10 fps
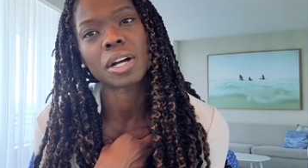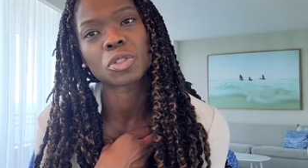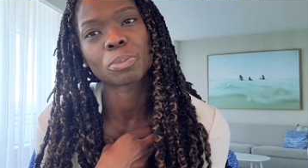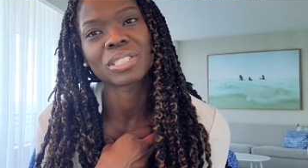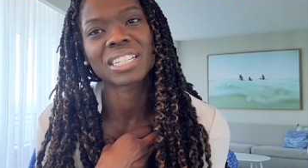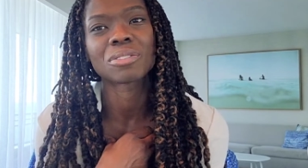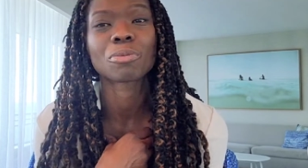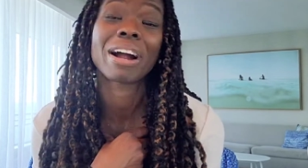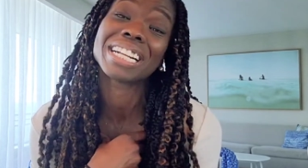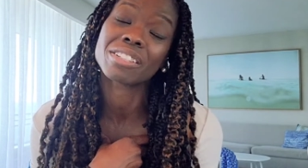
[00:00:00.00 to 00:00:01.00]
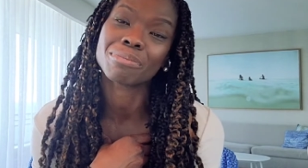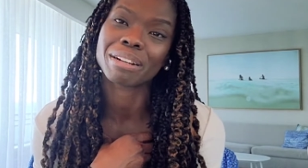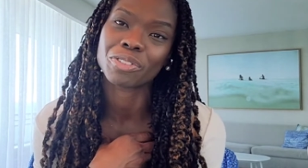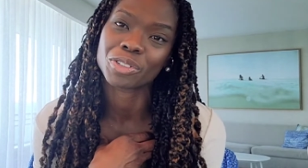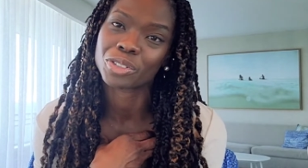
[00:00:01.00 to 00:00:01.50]
100% rights on my
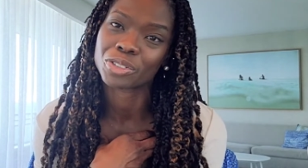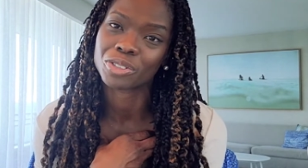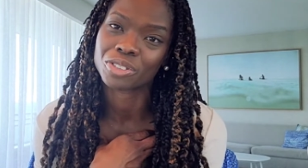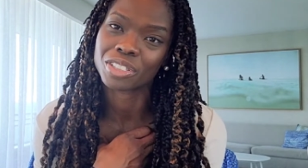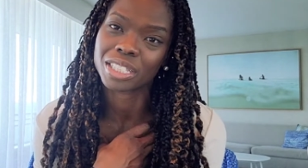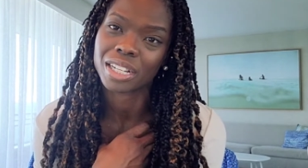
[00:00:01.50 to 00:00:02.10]
photos?